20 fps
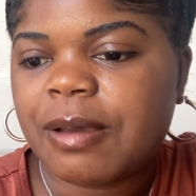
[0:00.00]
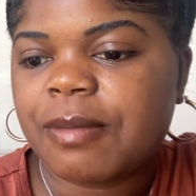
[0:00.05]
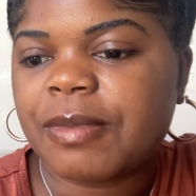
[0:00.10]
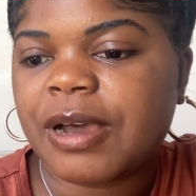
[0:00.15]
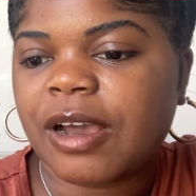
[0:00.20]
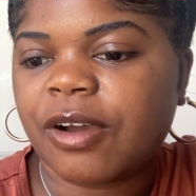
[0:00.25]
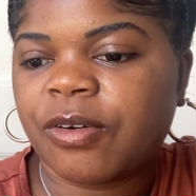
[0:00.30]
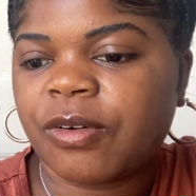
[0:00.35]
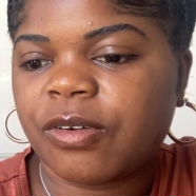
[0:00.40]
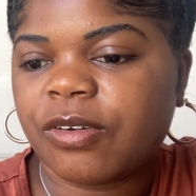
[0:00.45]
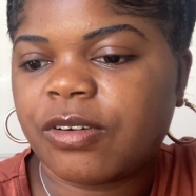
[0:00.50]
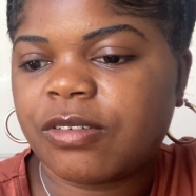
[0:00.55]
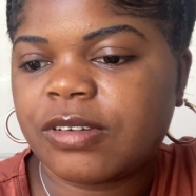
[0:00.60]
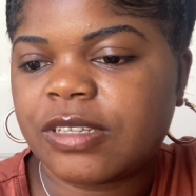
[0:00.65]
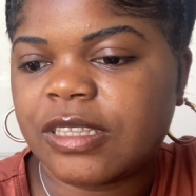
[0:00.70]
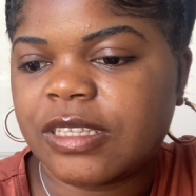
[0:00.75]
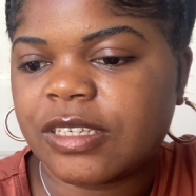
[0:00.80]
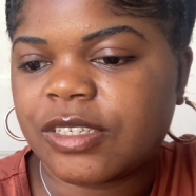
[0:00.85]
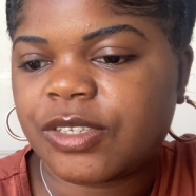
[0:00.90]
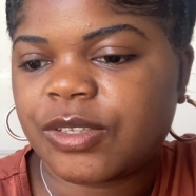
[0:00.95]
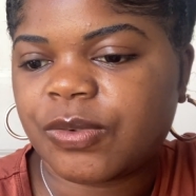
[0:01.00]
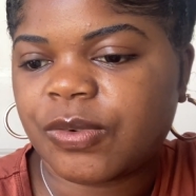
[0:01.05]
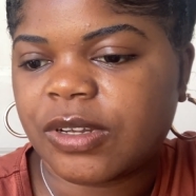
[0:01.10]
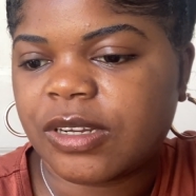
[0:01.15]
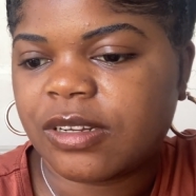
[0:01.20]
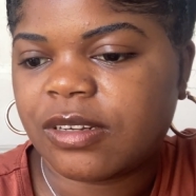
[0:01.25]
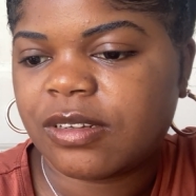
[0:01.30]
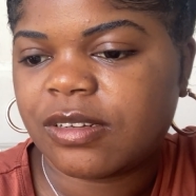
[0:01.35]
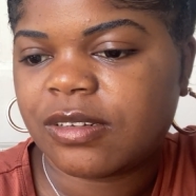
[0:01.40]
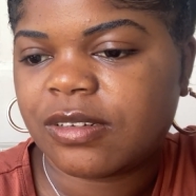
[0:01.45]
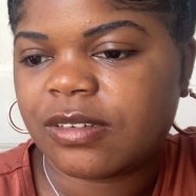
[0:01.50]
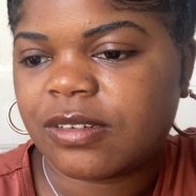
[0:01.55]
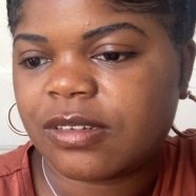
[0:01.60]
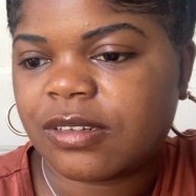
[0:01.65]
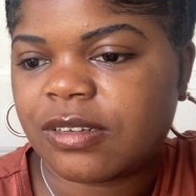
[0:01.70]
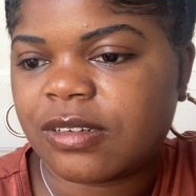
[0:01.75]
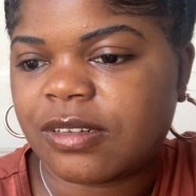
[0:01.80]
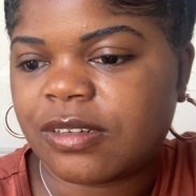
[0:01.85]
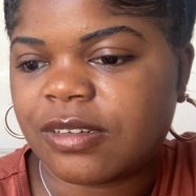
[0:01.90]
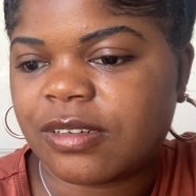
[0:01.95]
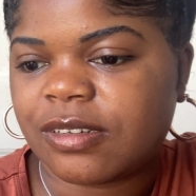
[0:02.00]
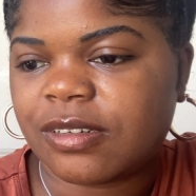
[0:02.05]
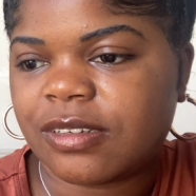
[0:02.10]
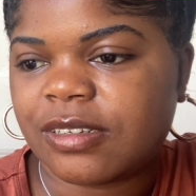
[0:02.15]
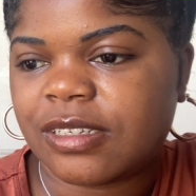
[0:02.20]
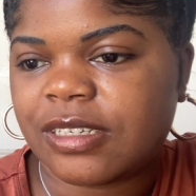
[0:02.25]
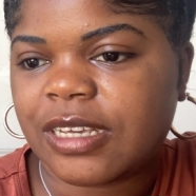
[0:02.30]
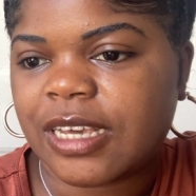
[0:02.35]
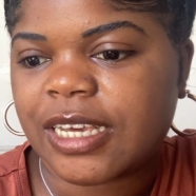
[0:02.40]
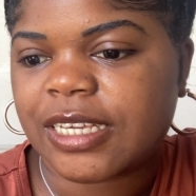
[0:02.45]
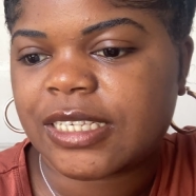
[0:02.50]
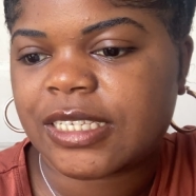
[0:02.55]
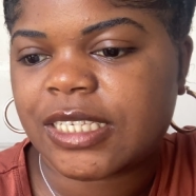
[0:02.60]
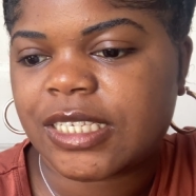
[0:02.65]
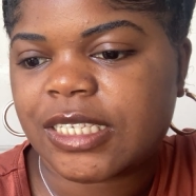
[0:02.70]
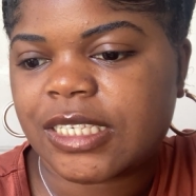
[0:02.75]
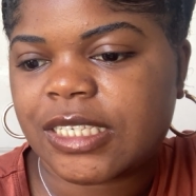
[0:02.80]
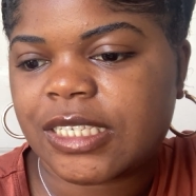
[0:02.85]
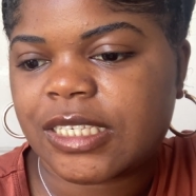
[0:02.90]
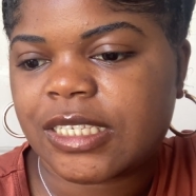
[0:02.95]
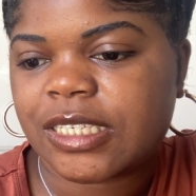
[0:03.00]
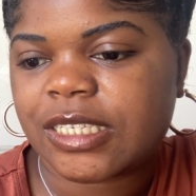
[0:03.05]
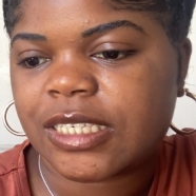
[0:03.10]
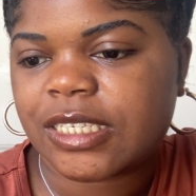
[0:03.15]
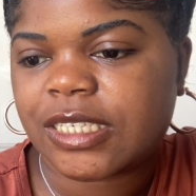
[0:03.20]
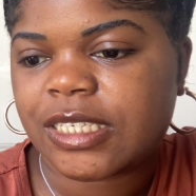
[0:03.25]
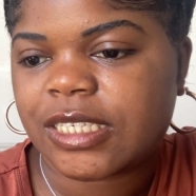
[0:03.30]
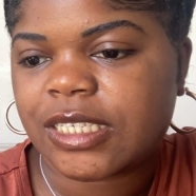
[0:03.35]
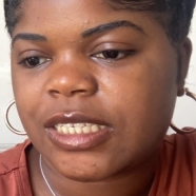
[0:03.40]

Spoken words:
I'm going to go with this one. Yes.